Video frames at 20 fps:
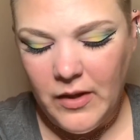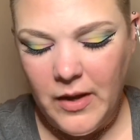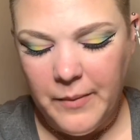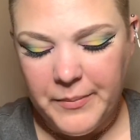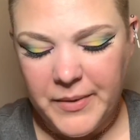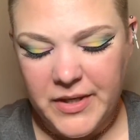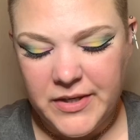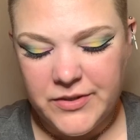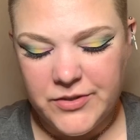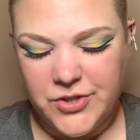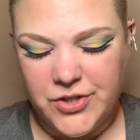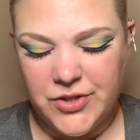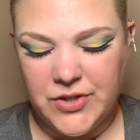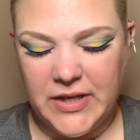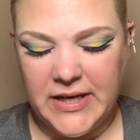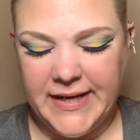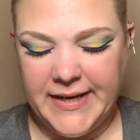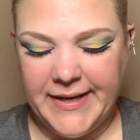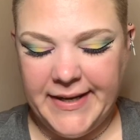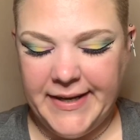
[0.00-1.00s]
I'm gonna
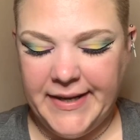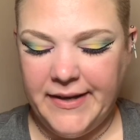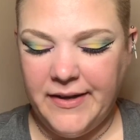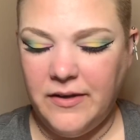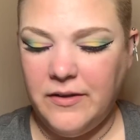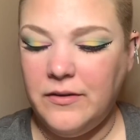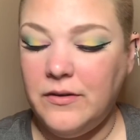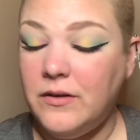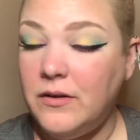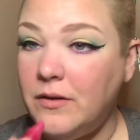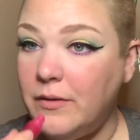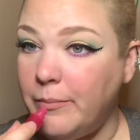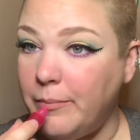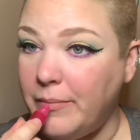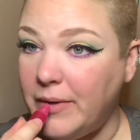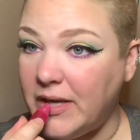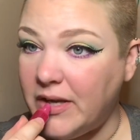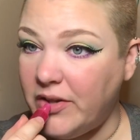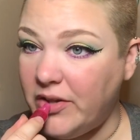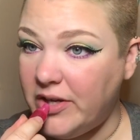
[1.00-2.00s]
try
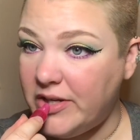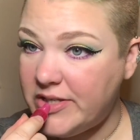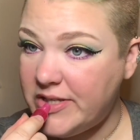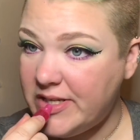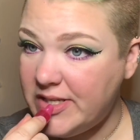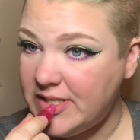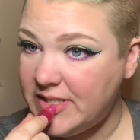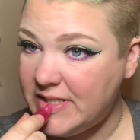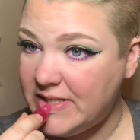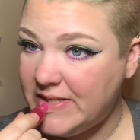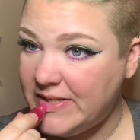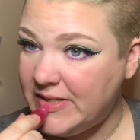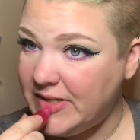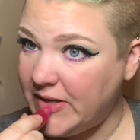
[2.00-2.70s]
my glosses.